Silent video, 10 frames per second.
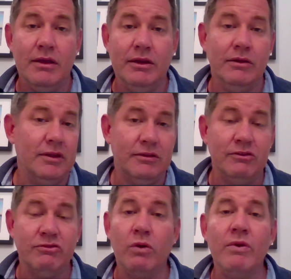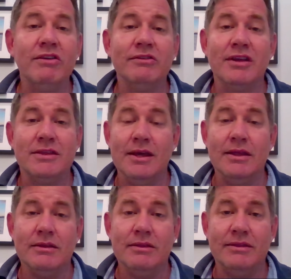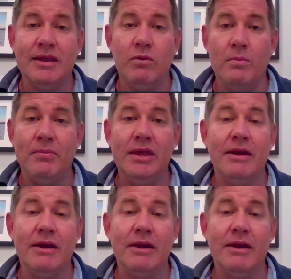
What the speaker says: you know, there's no reason to think that they won't